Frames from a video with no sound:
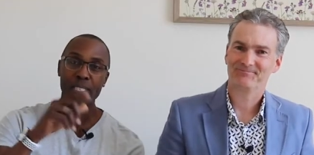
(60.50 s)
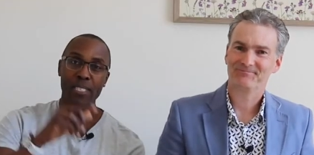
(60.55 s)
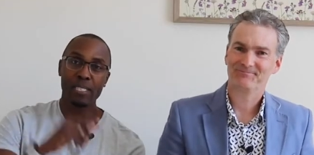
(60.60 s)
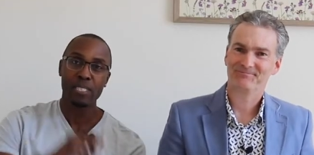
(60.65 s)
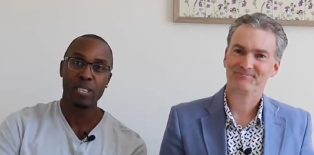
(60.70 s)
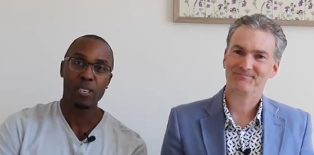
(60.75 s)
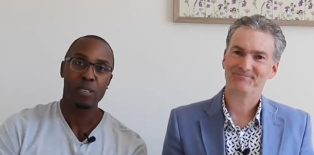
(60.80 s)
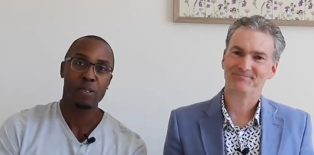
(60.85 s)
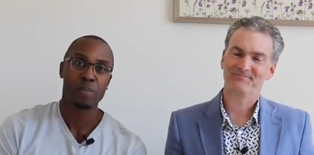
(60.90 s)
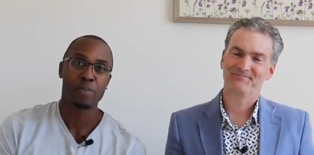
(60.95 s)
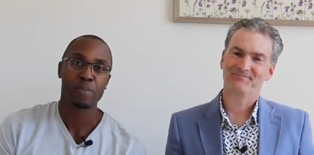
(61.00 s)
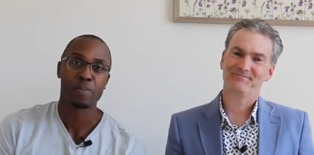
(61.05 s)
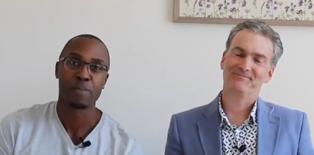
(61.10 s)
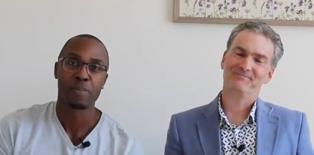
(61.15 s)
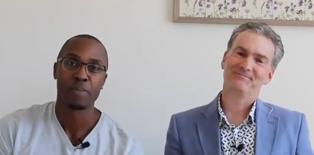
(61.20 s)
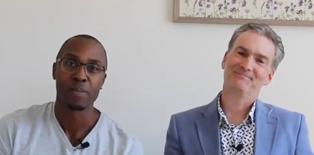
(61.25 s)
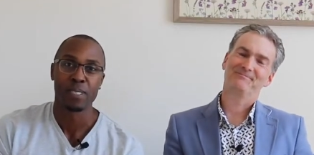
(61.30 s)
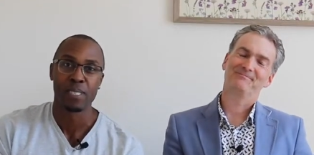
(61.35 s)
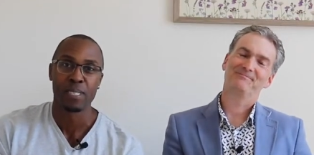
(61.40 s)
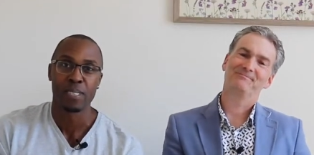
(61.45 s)
Speaker 1: So,
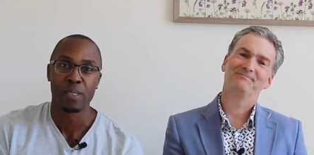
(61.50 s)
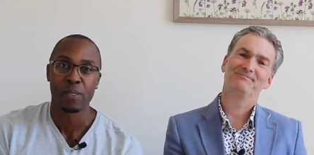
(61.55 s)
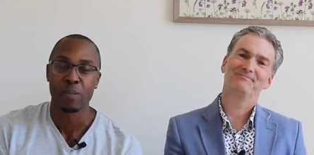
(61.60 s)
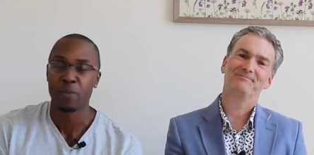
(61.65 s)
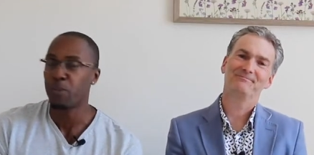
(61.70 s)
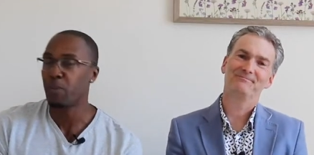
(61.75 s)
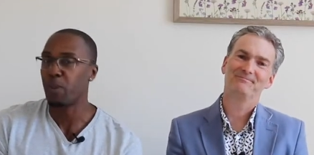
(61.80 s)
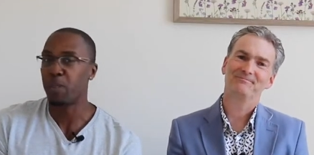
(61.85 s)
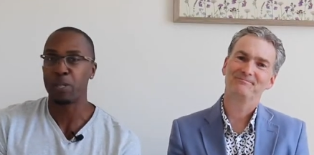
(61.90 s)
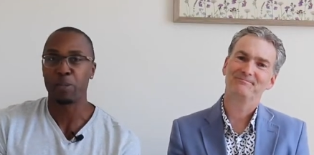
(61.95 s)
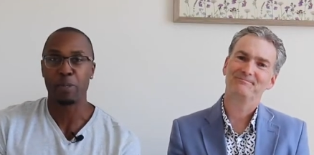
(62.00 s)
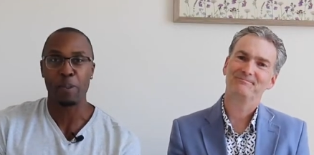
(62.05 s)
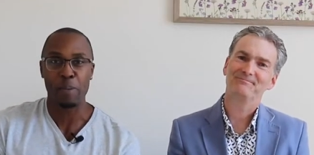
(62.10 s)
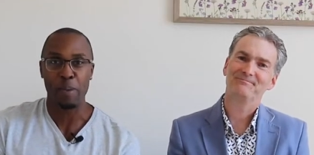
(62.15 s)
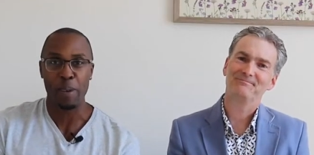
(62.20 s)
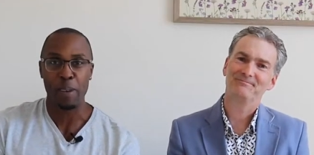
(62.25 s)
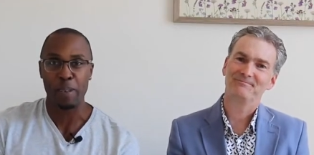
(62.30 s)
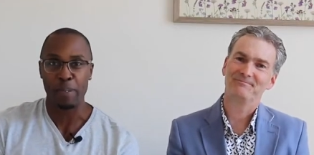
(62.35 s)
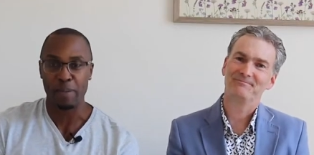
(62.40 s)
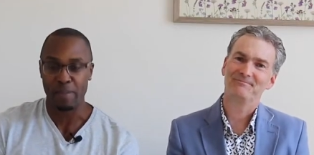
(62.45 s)
what do we
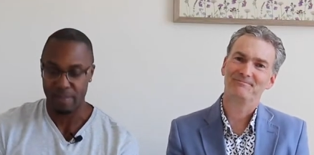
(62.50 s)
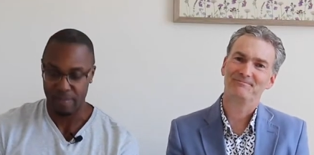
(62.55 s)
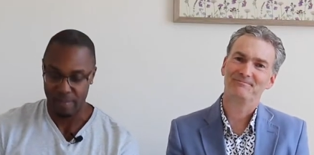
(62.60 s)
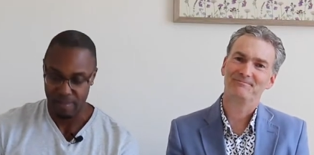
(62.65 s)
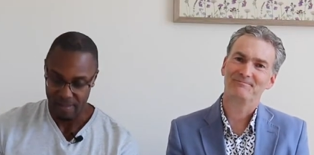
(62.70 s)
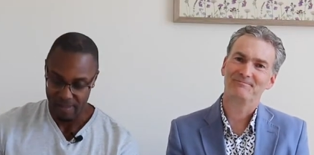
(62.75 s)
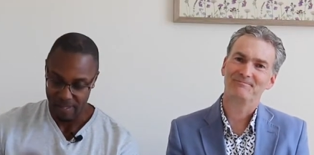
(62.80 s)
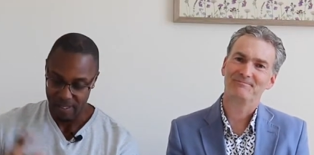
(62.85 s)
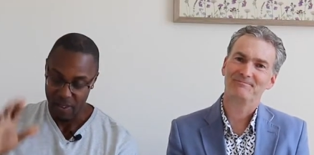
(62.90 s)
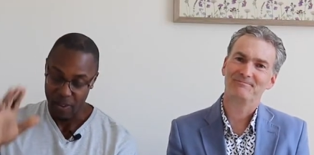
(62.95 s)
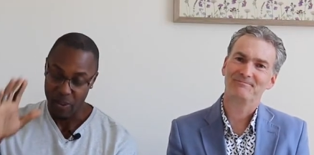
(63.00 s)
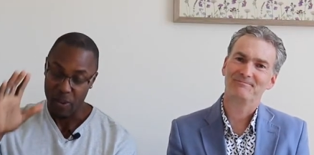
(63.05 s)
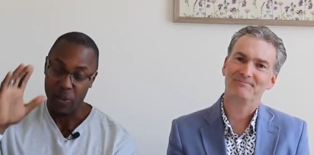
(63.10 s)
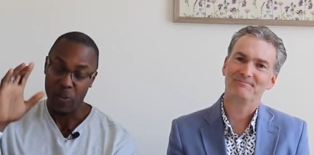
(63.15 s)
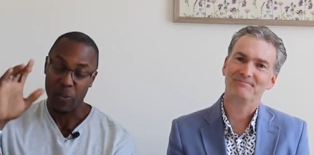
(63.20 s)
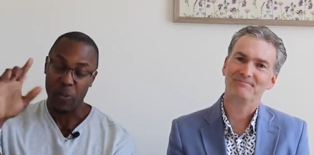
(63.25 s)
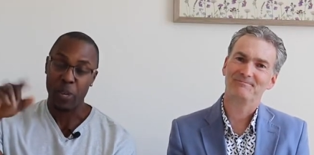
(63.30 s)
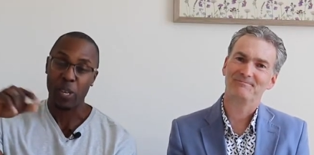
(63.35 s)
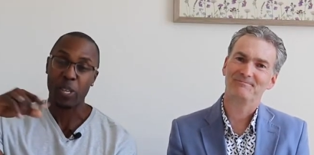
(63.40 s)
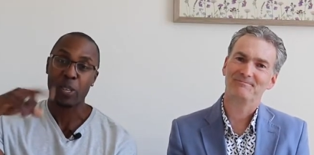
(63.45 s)
mean?
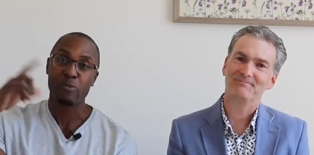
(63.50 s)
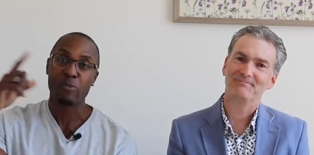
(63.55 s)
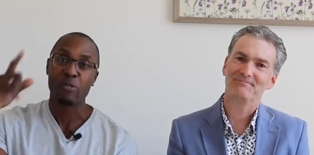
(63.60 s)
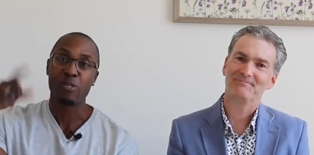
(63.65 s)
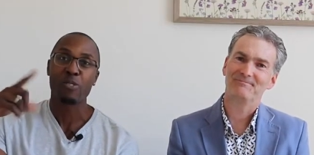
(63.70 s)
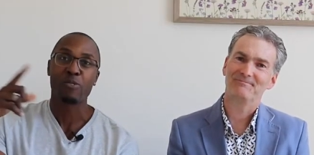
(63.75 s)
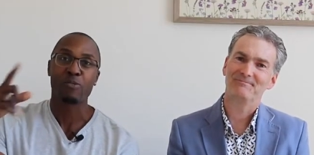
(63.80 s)
We're gonna run